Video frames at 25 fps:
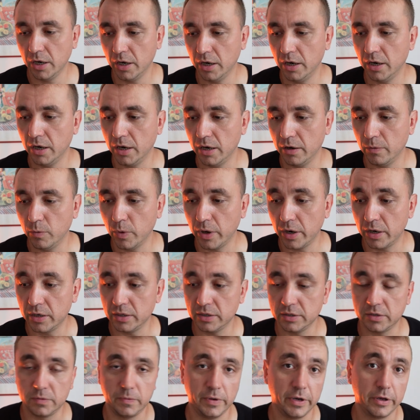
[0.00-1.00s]
uh,
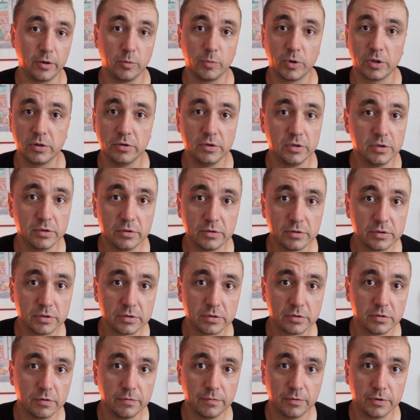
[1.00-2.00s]
wireless vacuum
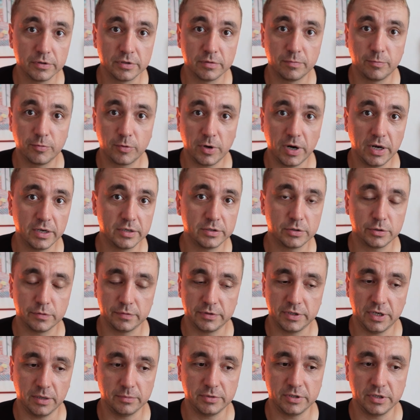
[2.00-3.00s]
cleaners for the price
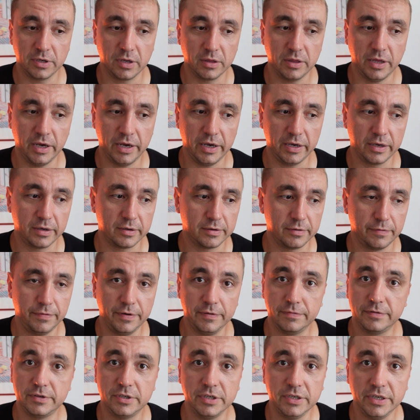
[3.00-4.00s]
of something like
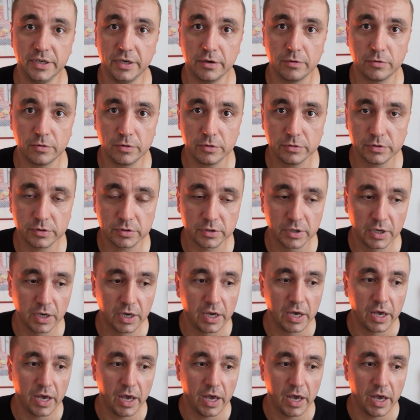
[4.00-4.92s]
50 euros